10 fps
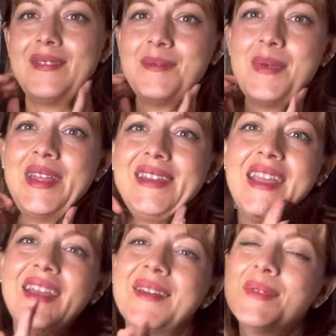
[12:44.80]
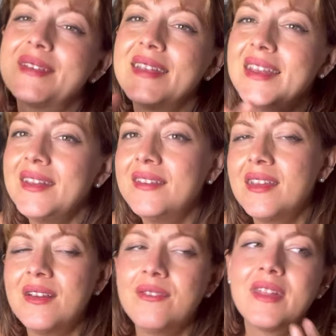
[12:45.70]
But yeah, I'm excited to
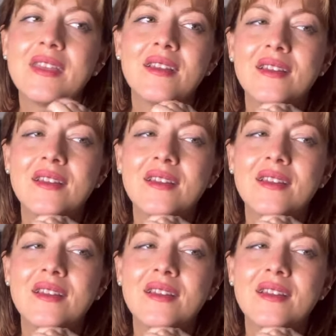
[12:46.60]
have like,